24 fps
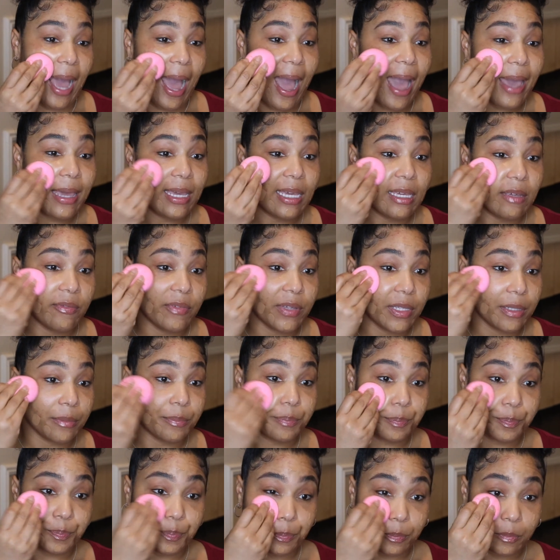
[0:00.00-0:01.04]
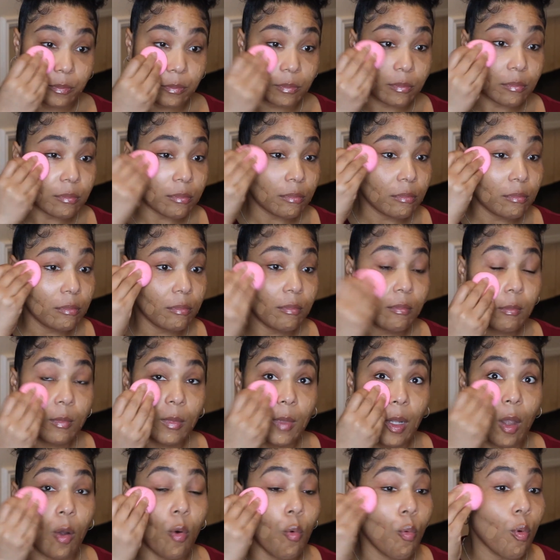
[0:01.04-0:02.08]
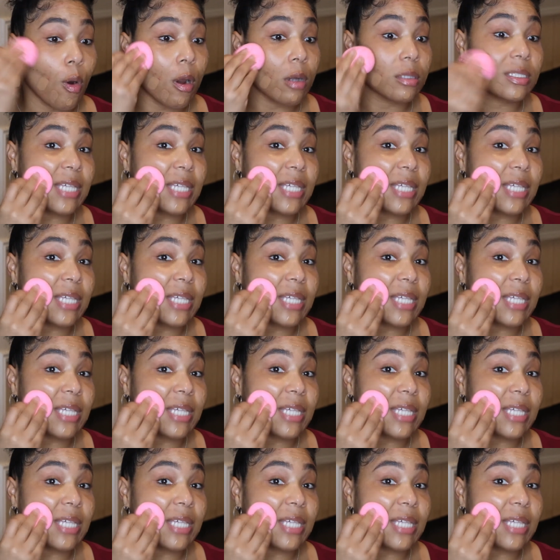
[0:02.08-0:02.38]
I even worked